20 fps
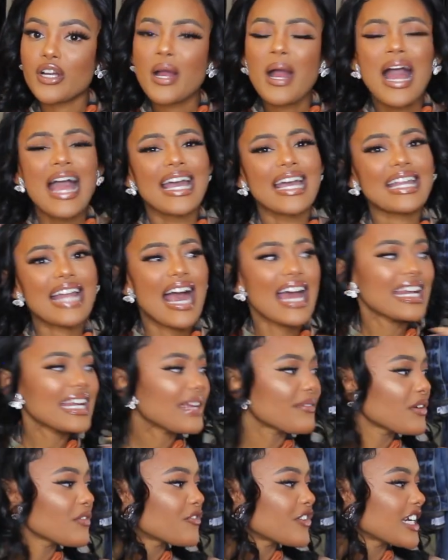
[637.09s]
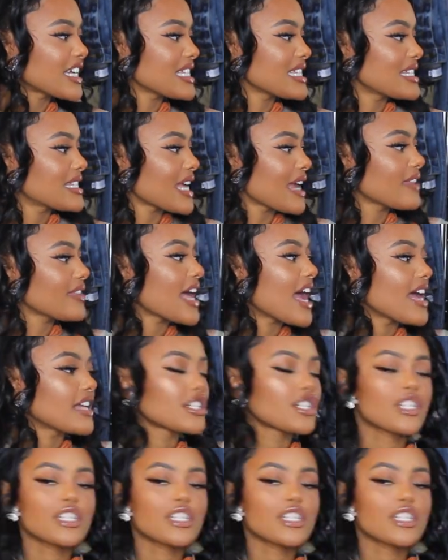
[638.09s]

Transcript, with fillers: And I didn't even freaking say that.